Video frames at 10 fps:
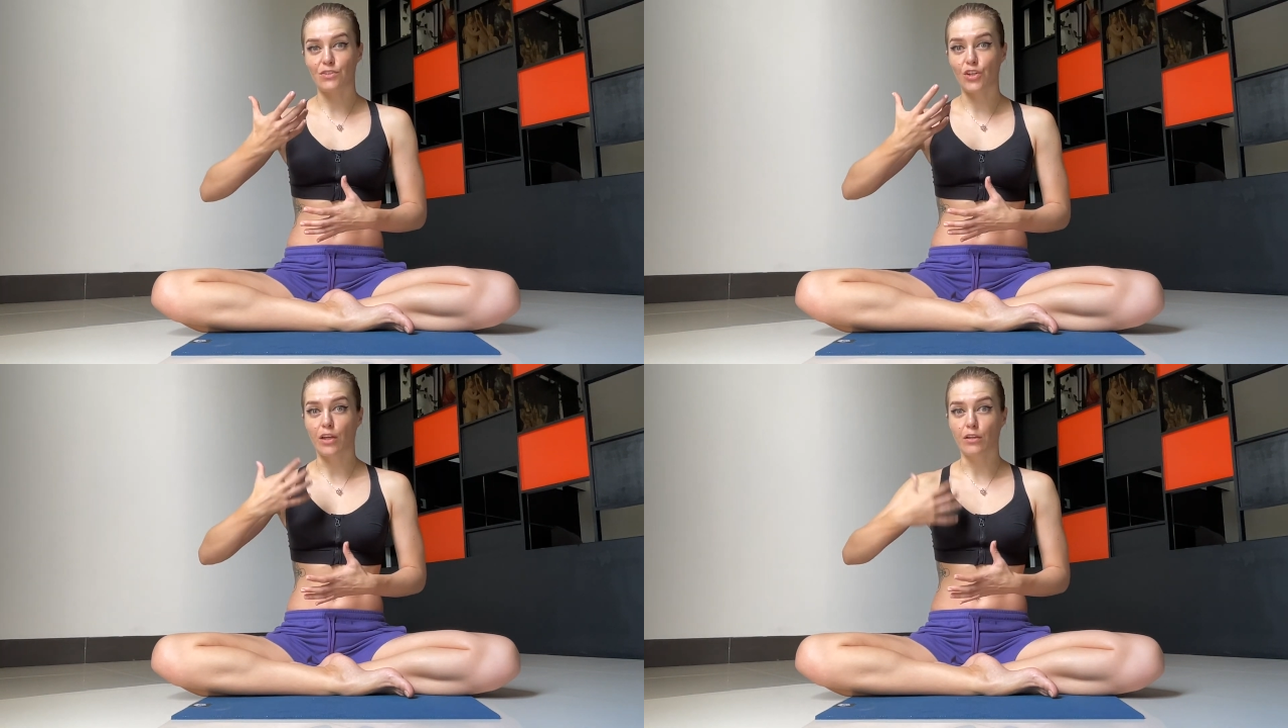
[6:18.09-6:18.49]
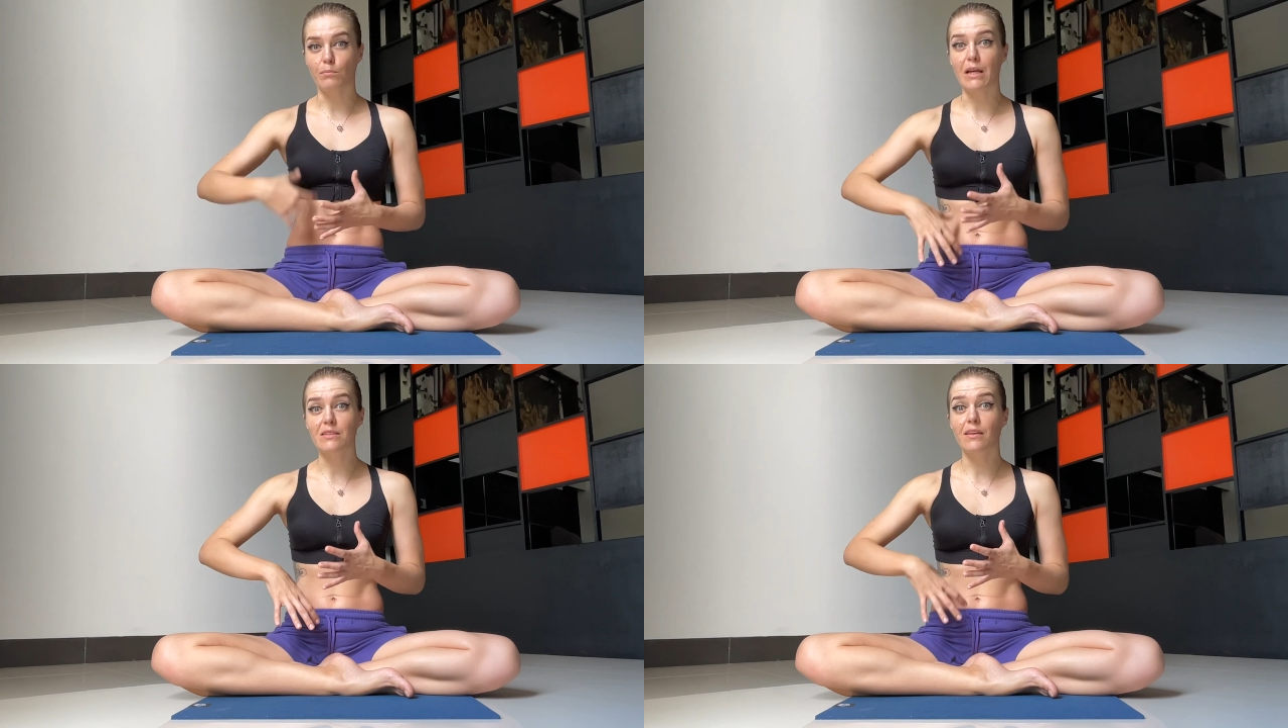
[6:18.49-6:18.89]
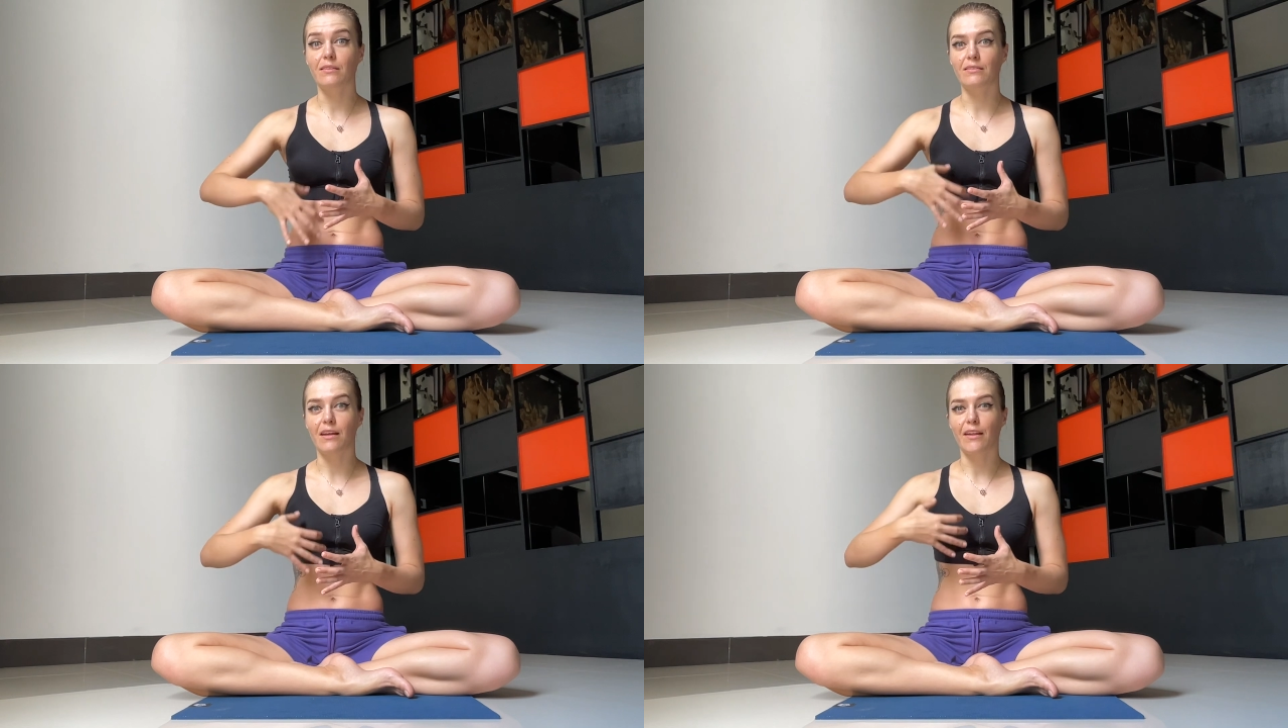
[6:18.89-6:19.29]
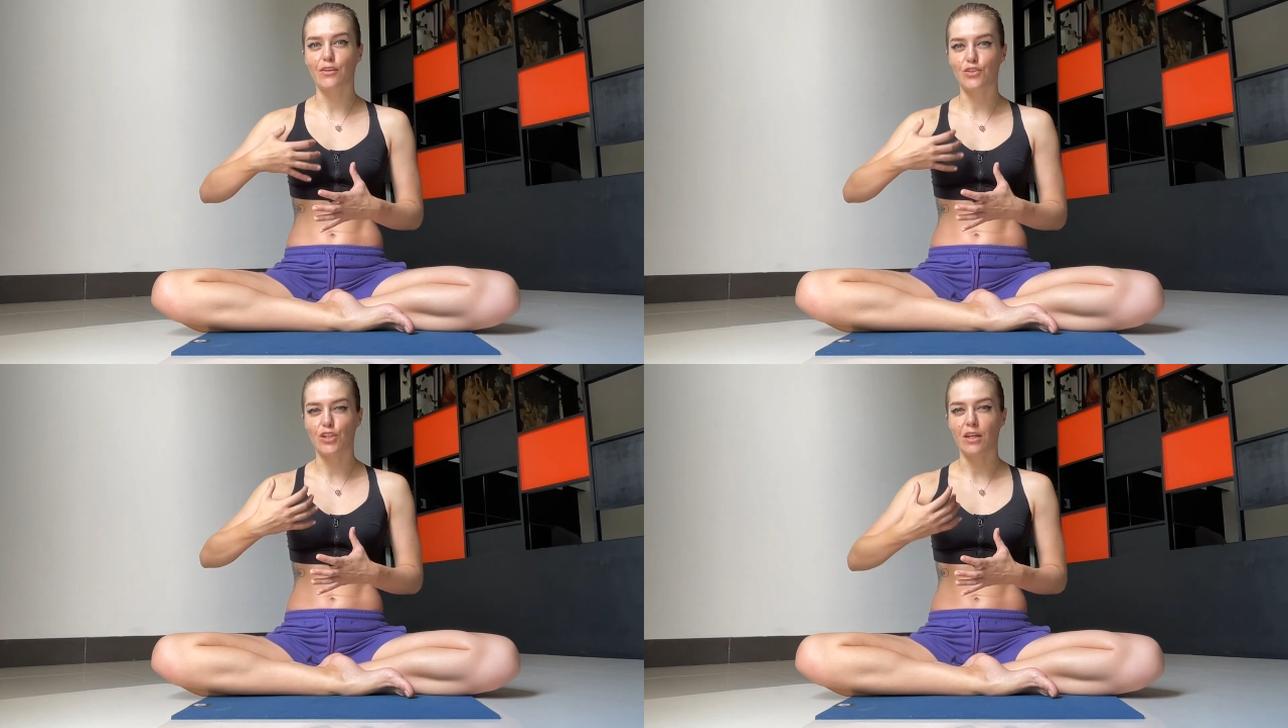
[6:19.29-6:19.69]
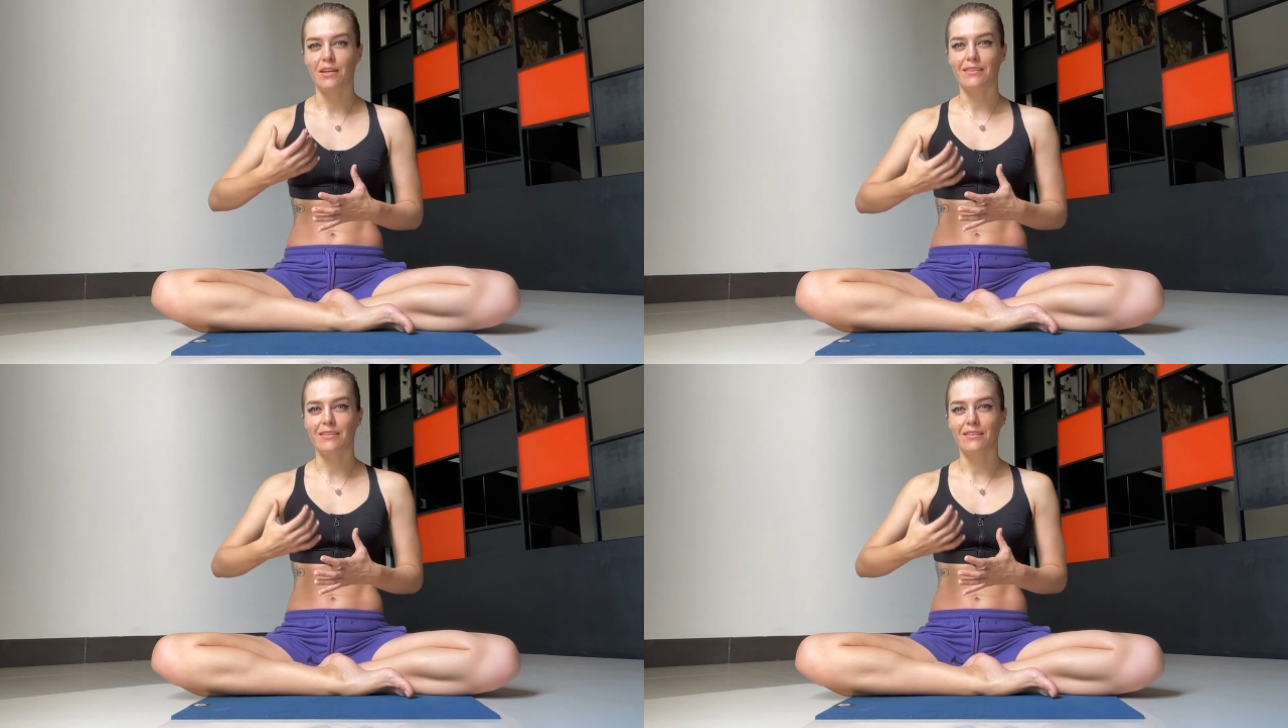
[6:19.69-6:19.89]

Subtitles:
channel, masculine energy,